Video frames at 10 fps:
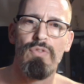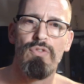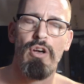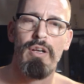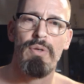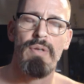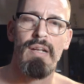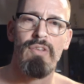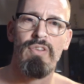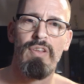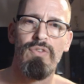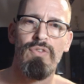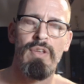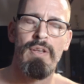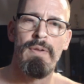of psychoanalysis,
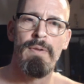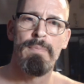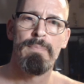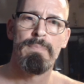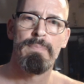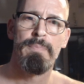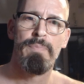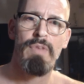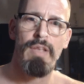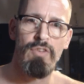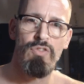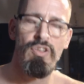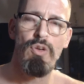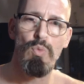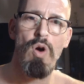it
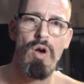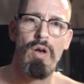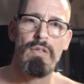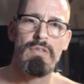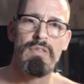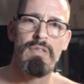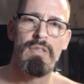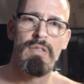still worked.